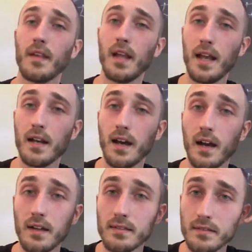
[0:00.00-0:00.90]
and
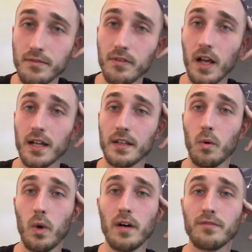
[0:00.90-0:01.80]
flooding the
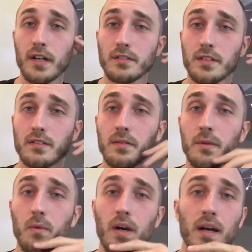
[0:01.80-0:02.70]
welfare system
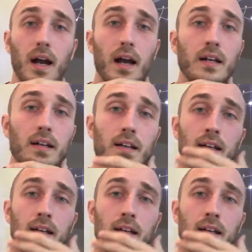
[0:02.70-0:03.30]
and whatnot.